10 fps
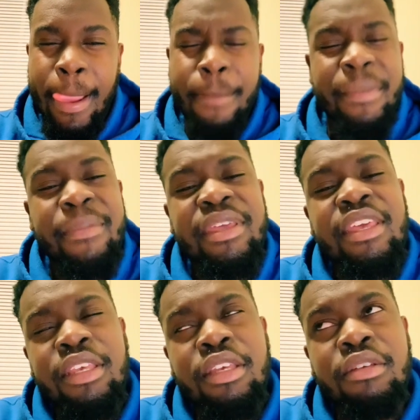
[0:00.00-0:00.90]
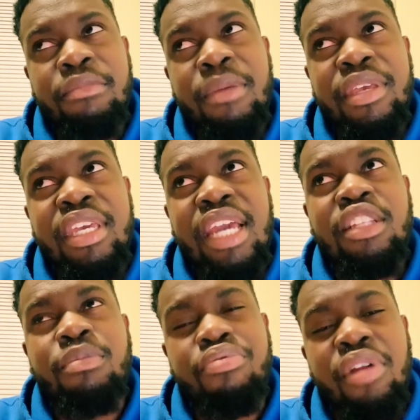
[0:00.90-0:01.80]
Maybe he maybe he got
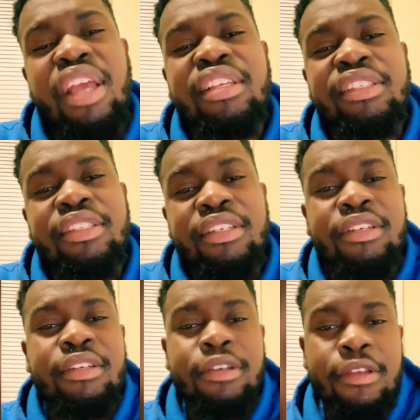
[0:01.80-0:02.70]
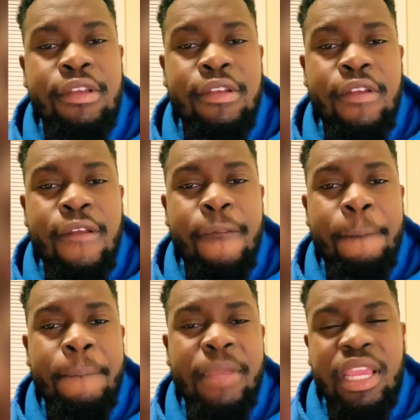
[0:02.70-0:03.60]
depressed.
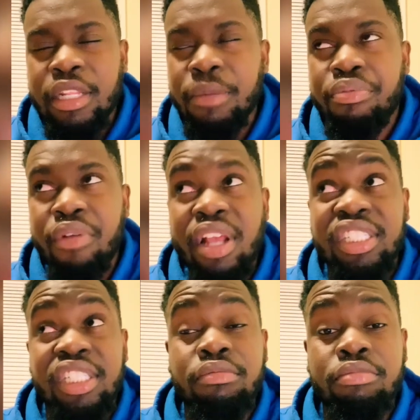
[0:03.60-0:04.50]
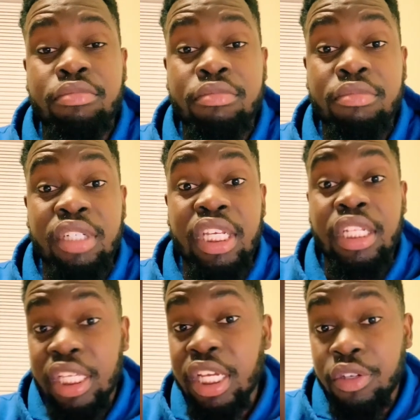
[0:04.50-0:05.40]
And depression can
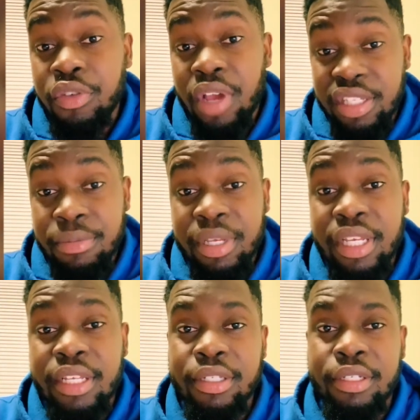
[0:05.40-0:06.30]
kill you as a man.